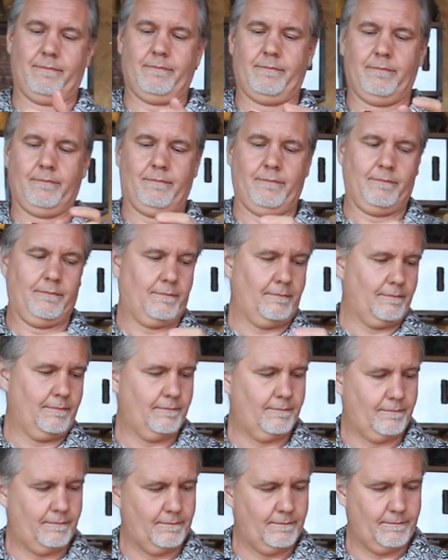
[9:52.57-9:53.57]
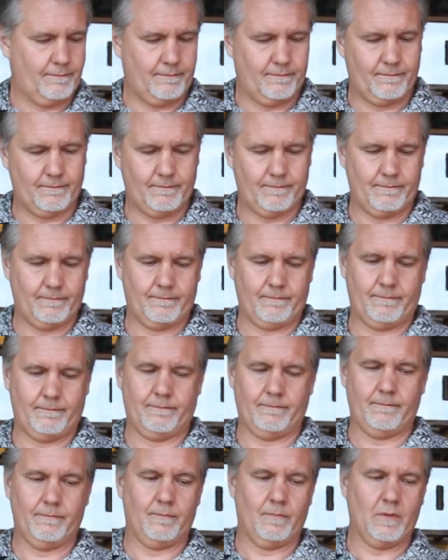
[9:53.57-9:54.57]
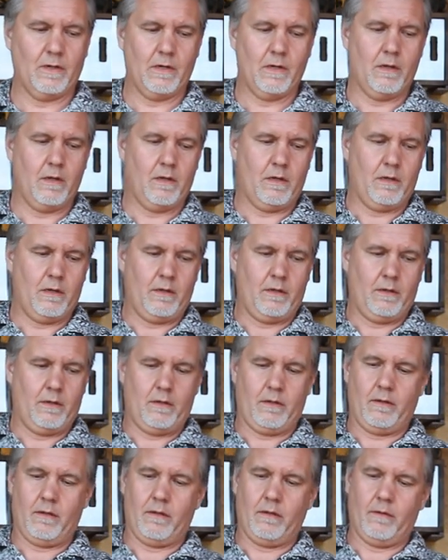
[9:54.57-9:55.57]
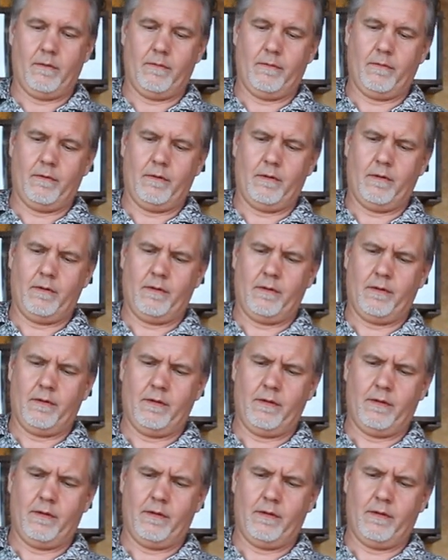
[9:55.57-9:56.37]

[no speech]